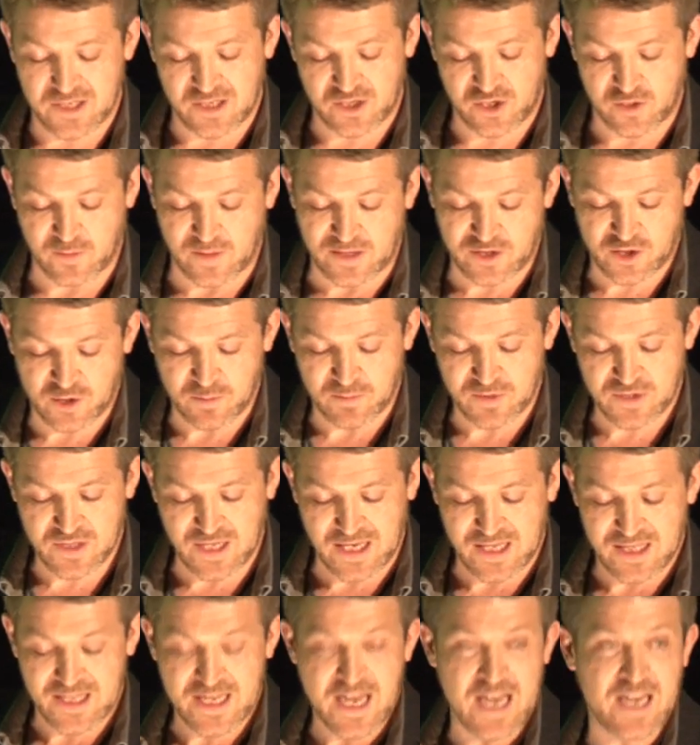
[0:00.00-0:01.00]
situation was
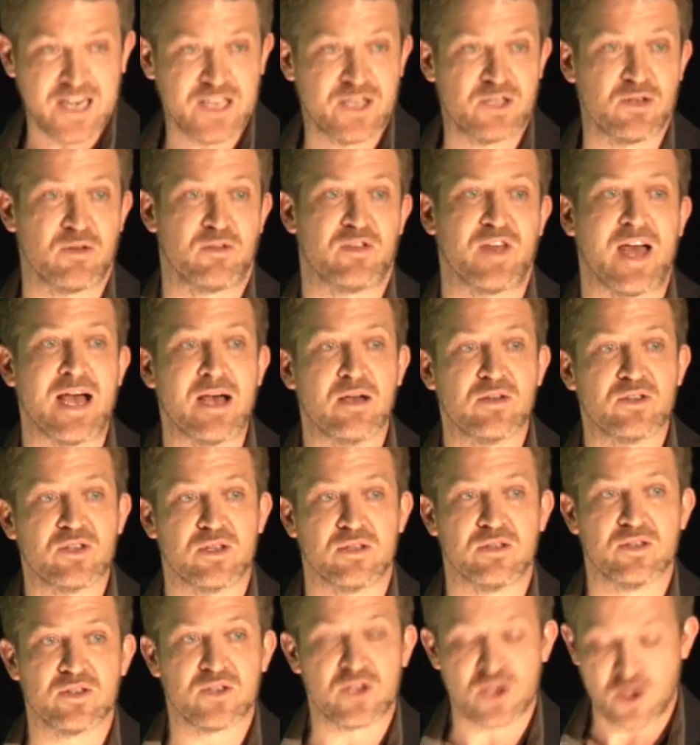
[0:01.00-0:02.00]
that in the early 2000s,